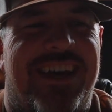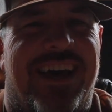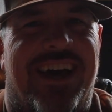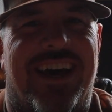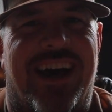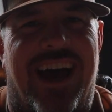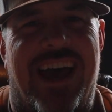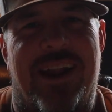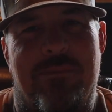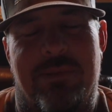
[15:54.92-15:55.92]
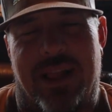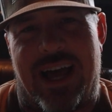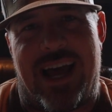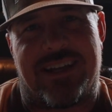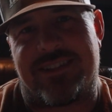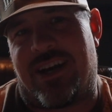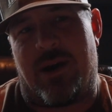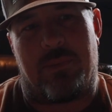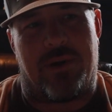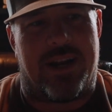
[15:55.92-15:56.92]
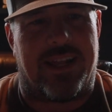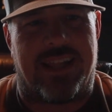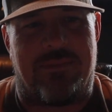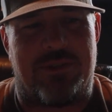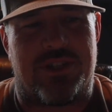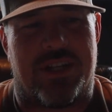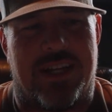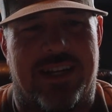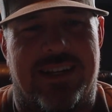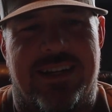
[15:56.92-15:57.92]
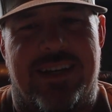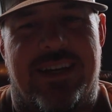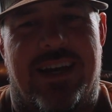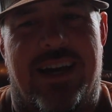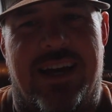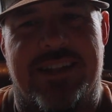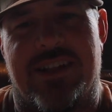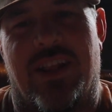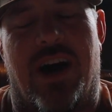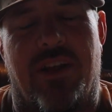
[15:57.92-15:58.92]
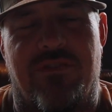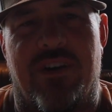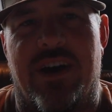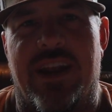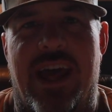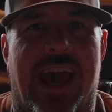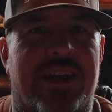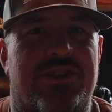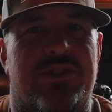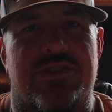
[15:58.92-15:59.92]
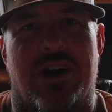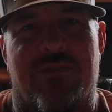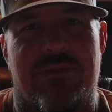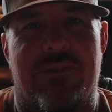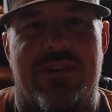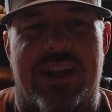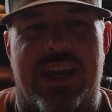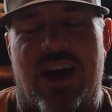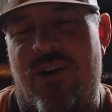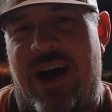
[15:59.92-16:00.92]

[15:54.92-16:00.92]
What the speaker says: I had a blast operating that machine. It's a lot of fun. As you saw from the video,